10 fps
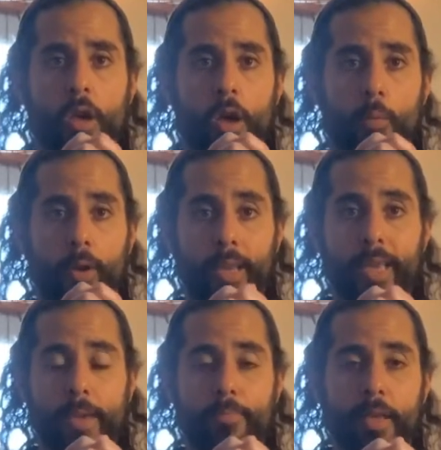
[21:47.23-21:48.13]
and we're going to
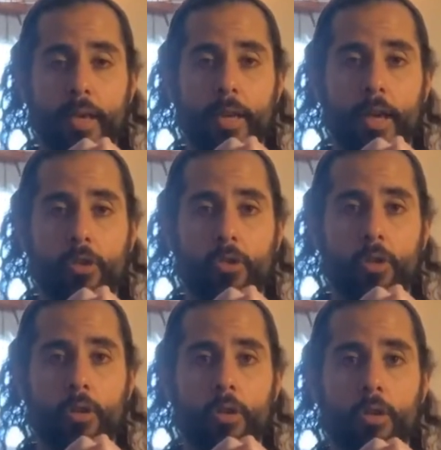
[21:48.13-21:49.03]
keep that
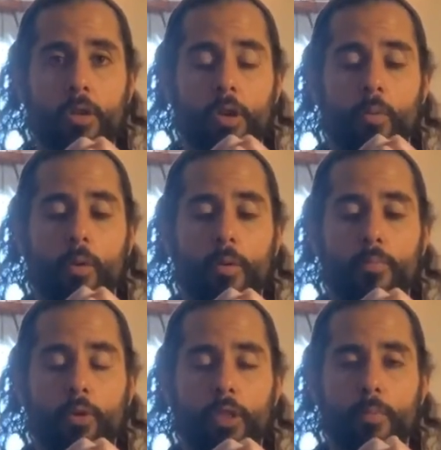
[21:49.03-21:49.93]
connection while we
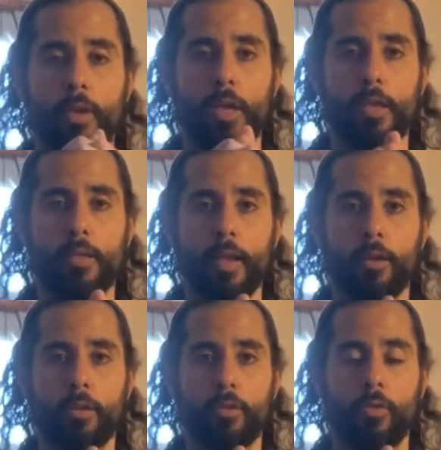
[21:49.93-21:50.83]
point the pinkies down
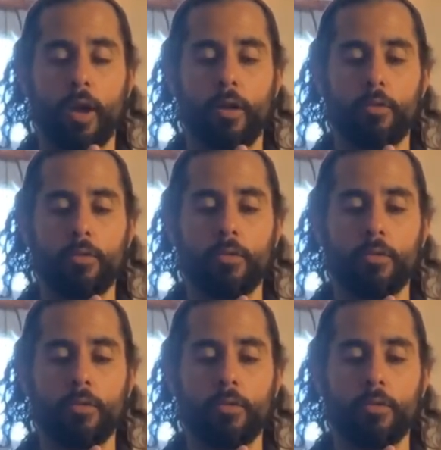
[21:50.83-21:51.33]
to the ground,